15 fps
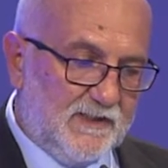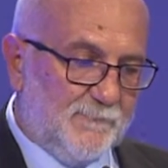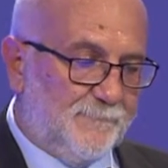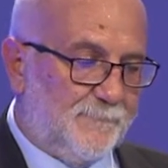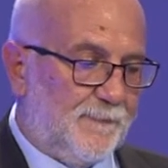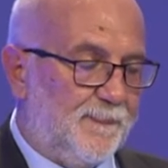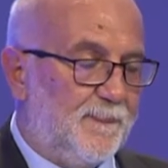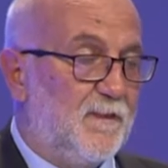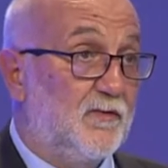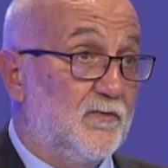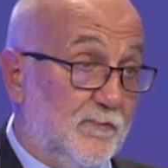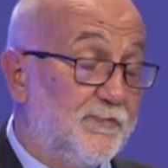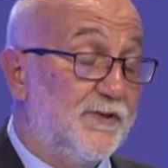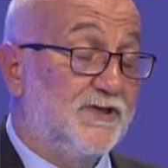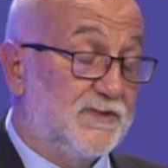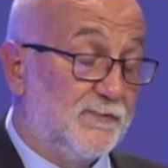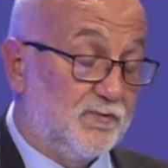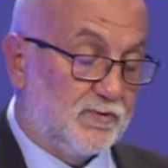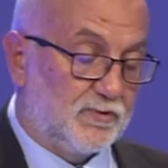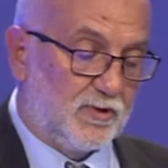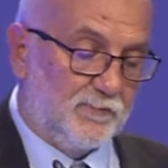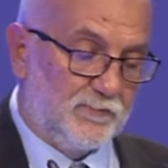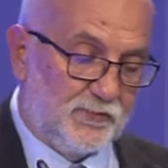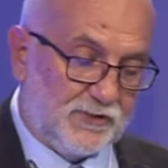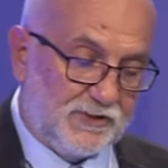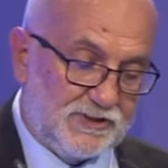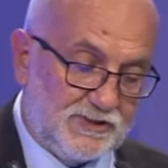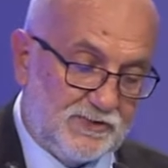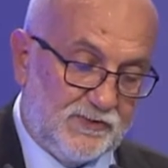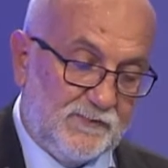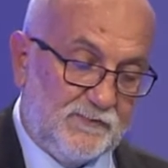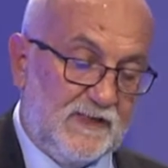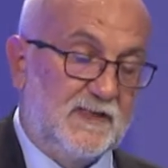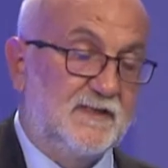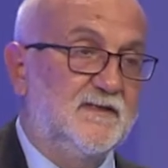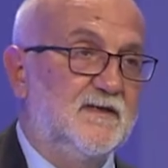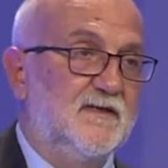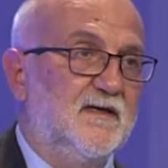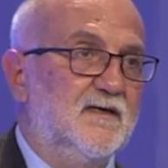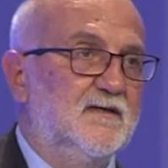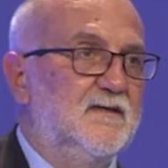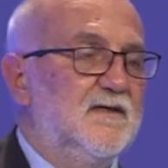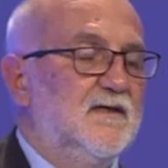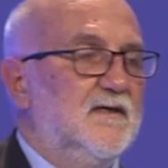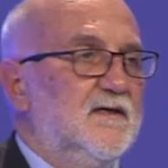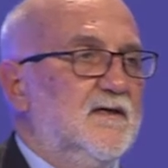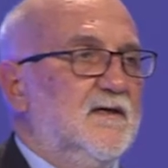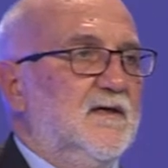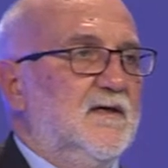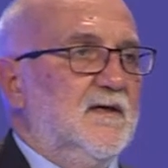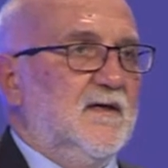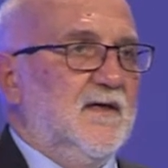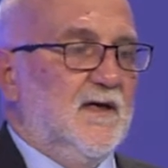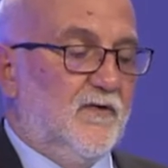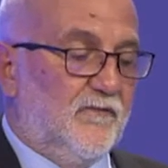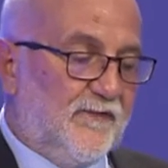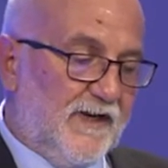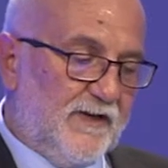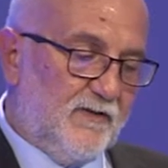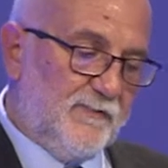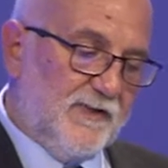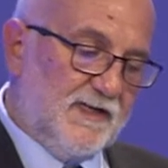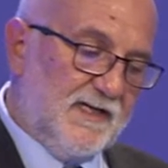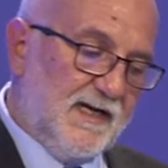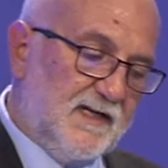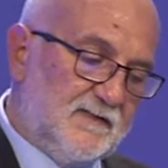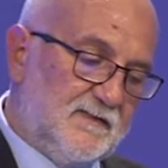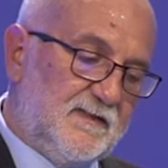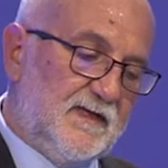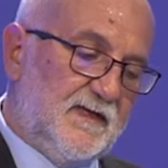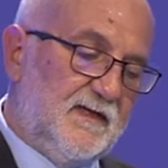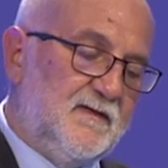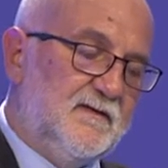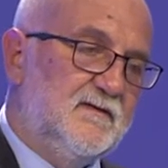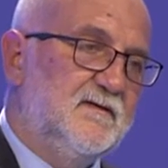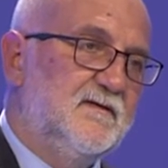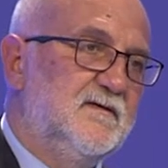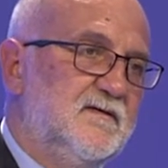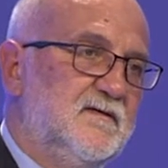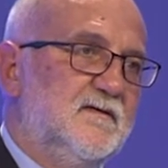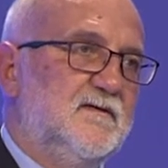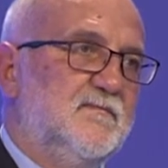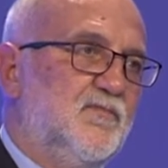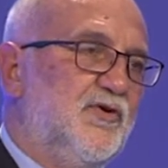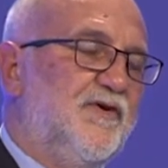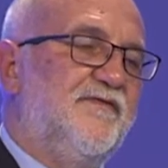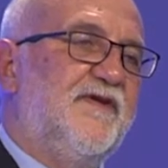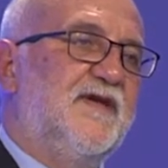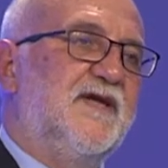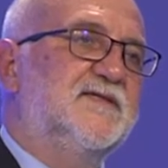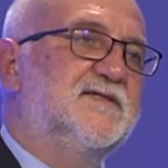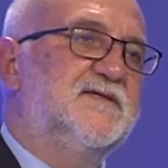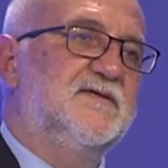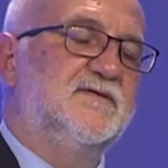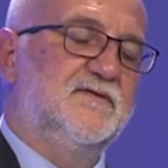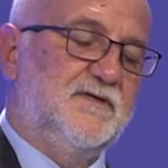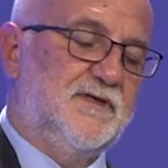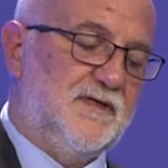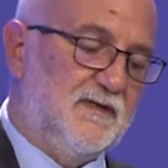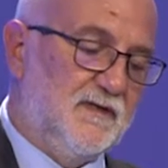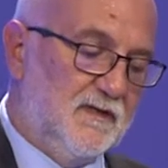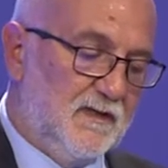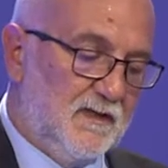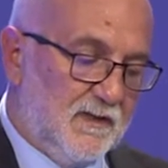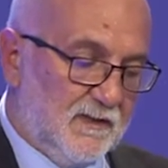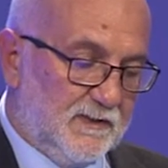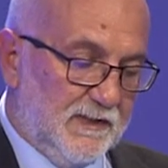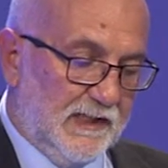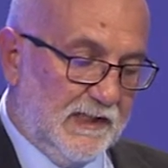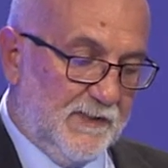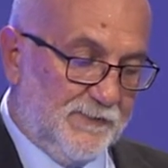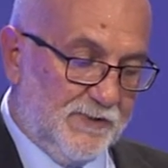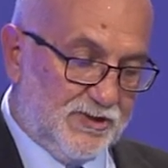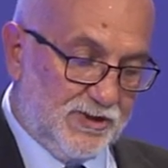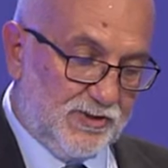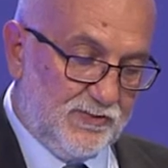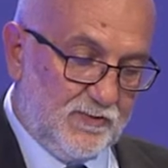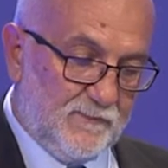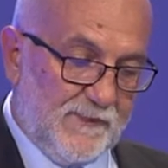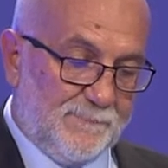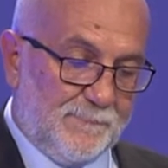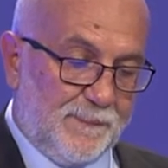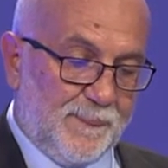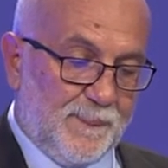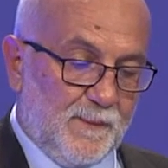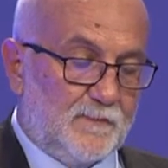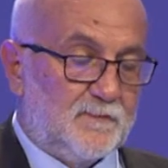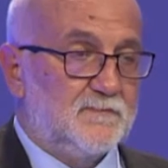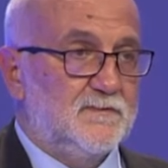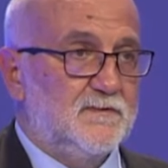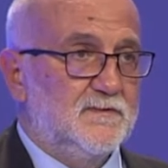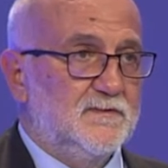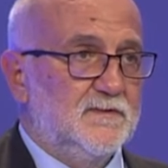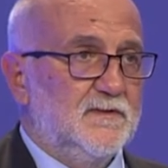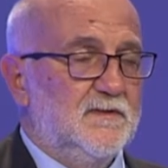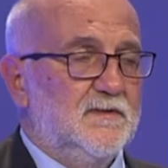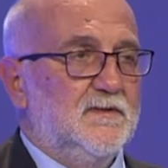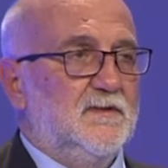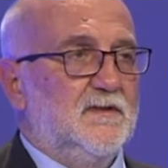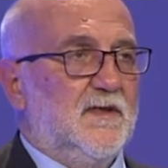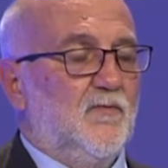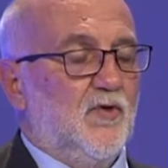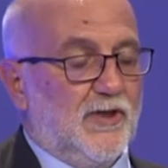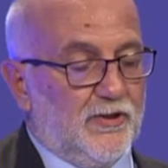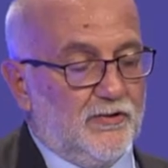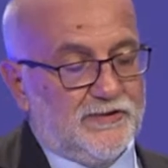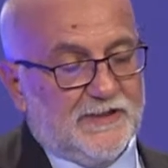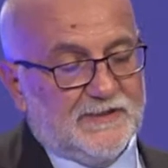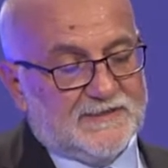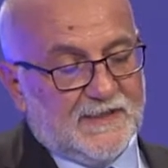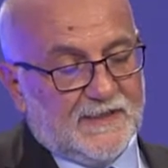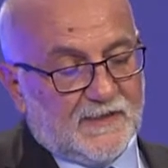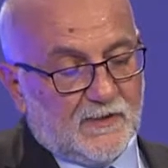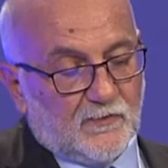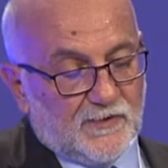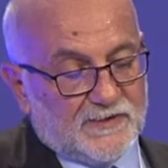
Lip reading: and they bring about stable phenotypes, and they bring about the development of stable phenotypes, unfortunately including diseases, and they do so